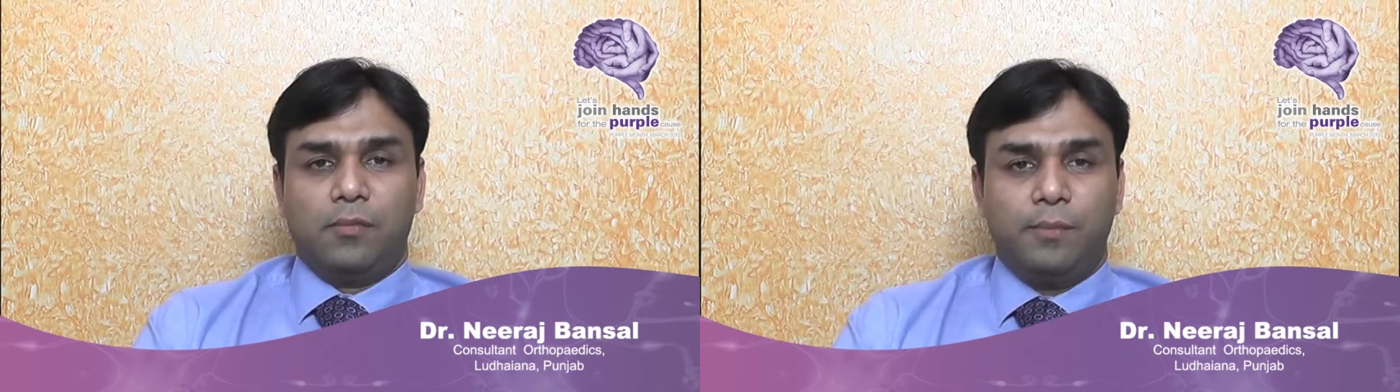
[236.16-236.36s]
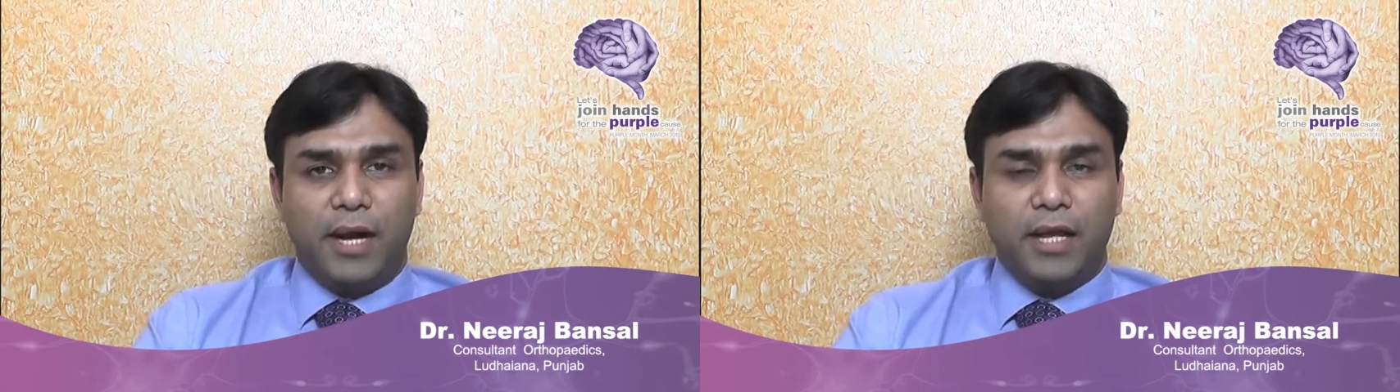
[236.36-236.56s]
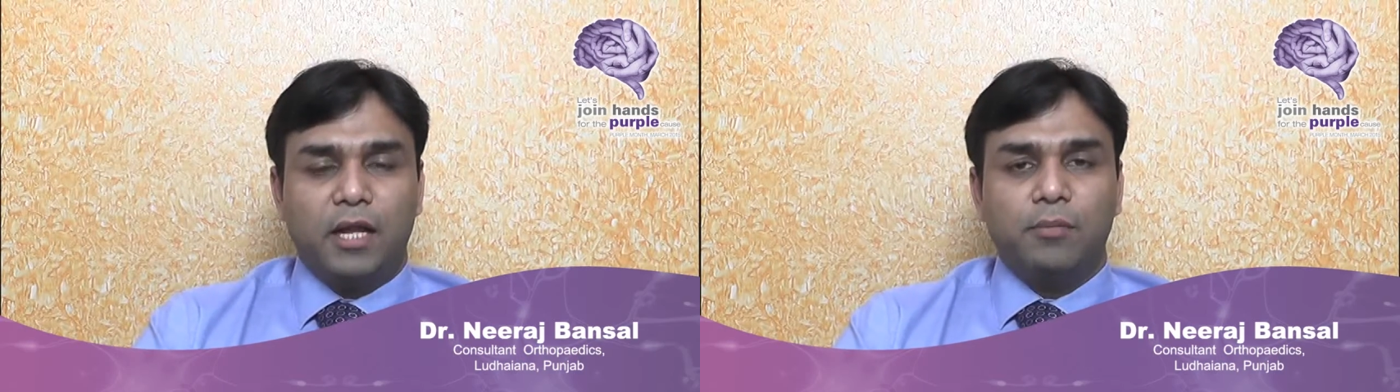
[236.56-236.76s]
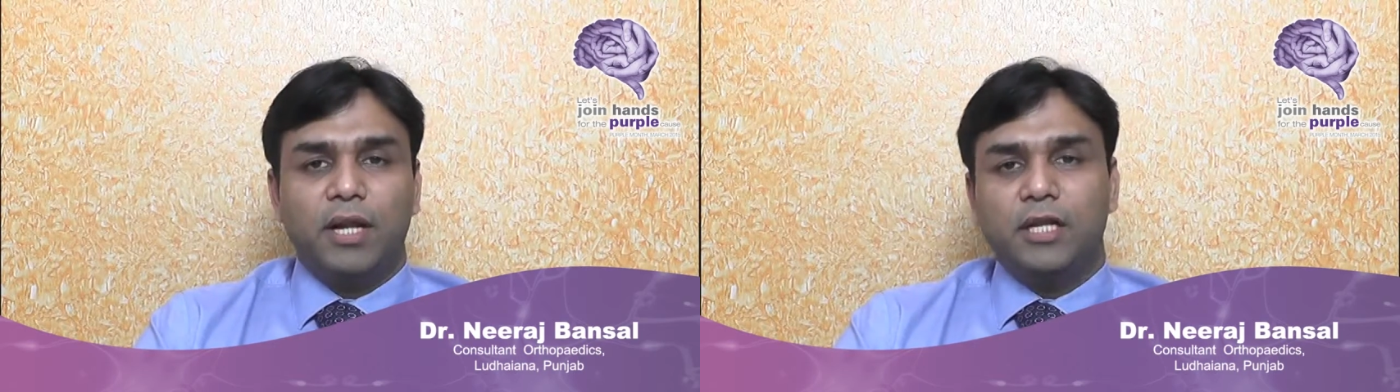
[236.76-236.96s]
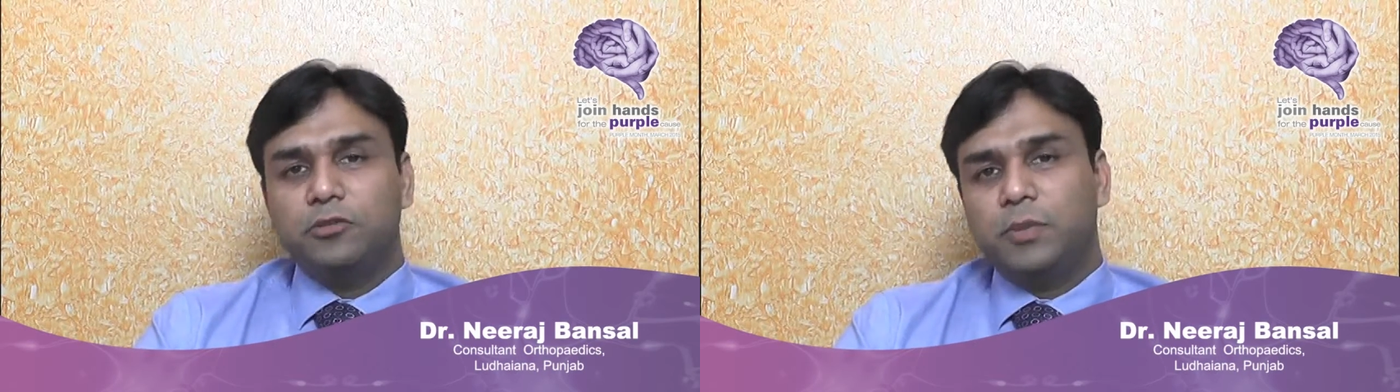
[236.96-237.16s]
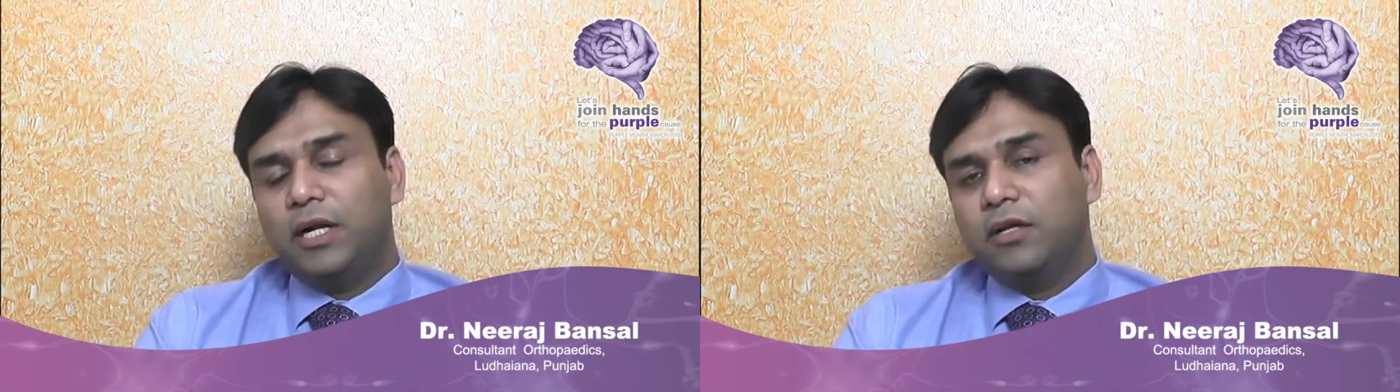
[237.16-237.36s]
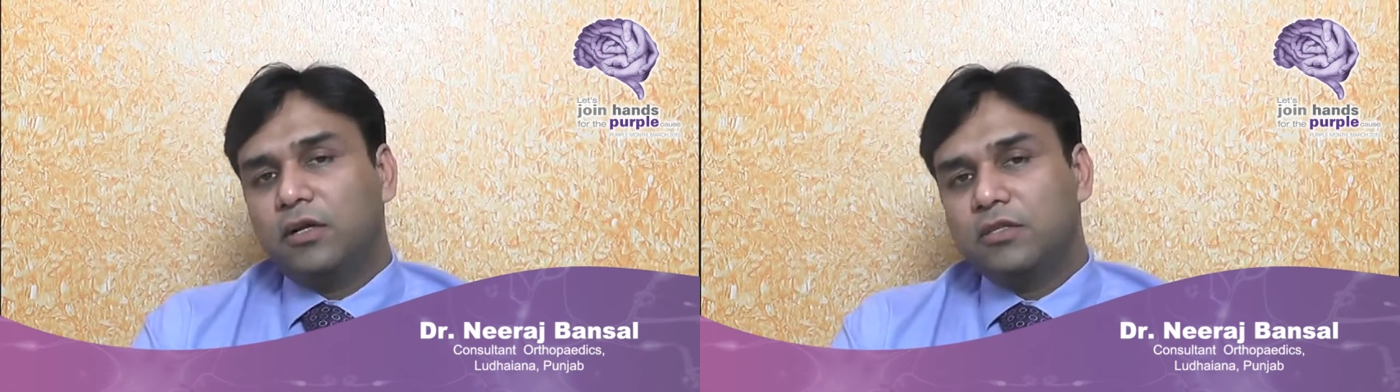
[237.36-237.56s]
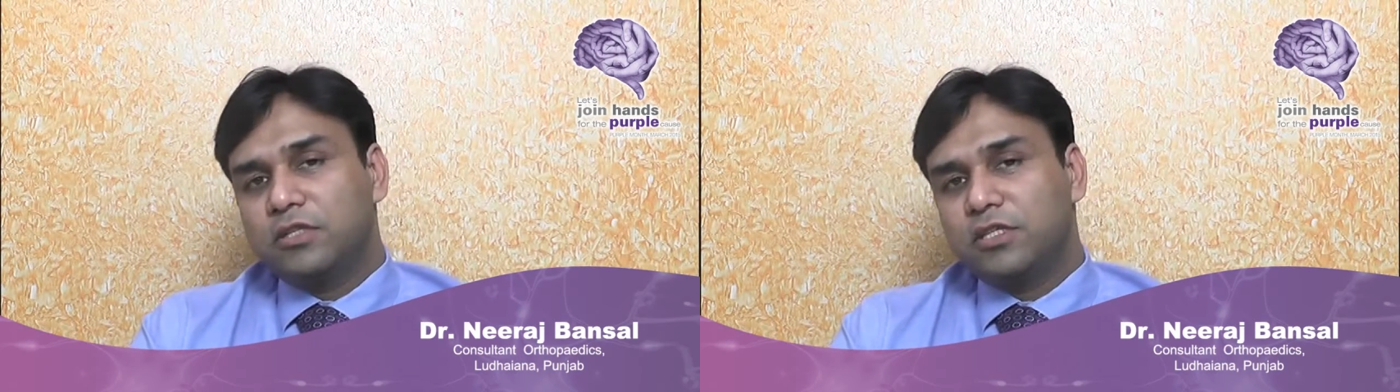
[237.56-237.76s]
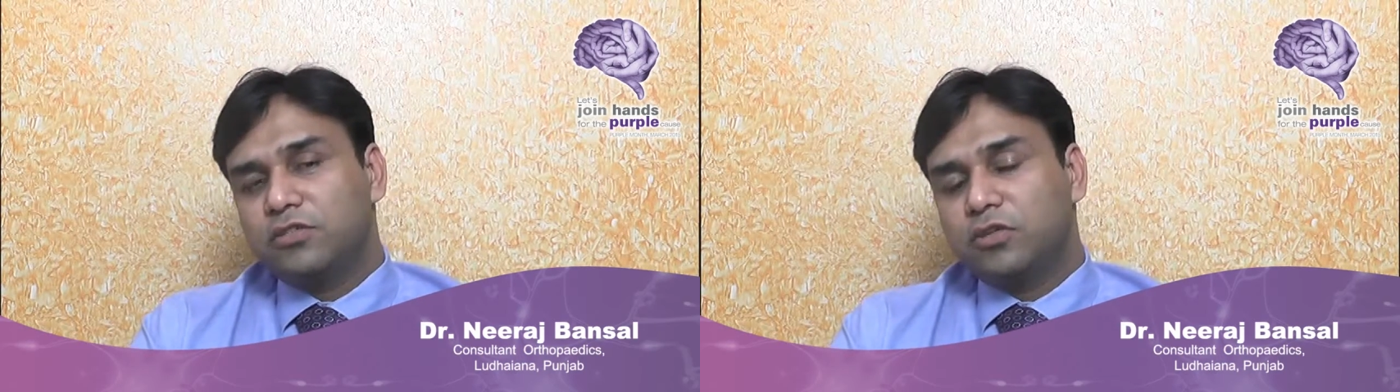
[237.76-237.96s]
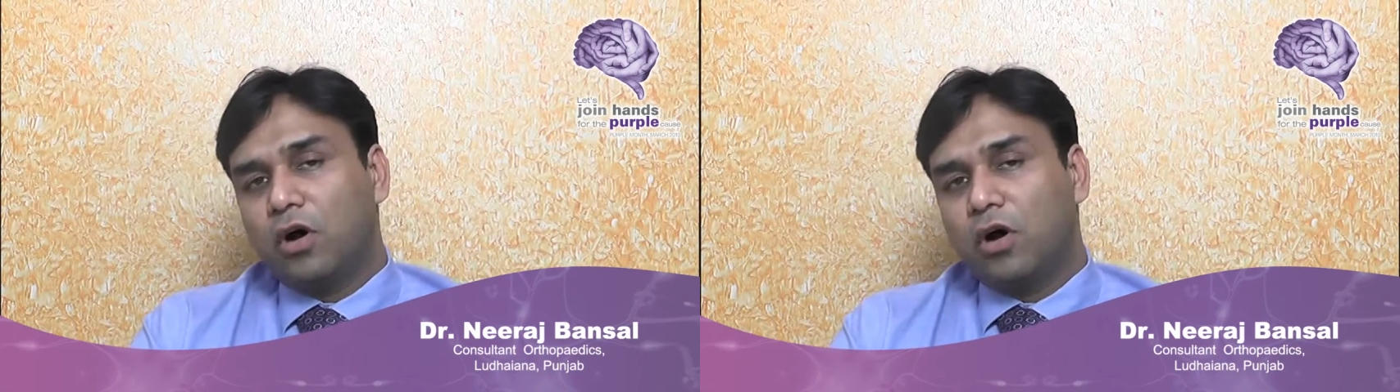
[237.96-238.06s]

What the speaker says: Medical management consists